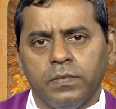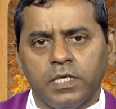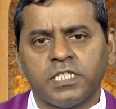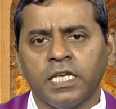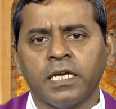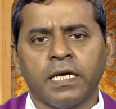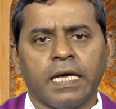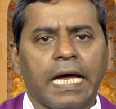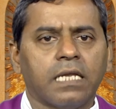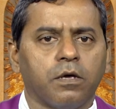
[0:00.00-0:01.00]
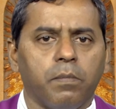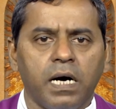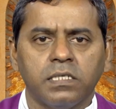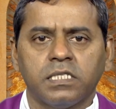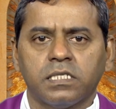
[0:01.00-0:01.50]
The singing at the
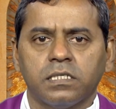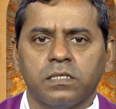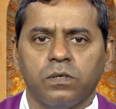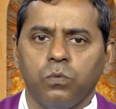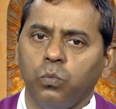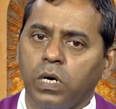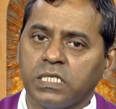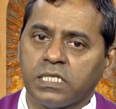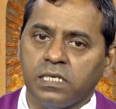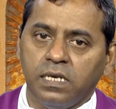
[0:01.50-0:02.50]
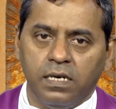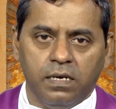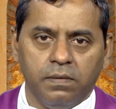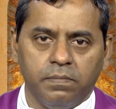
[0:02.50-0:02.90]
mass was dull,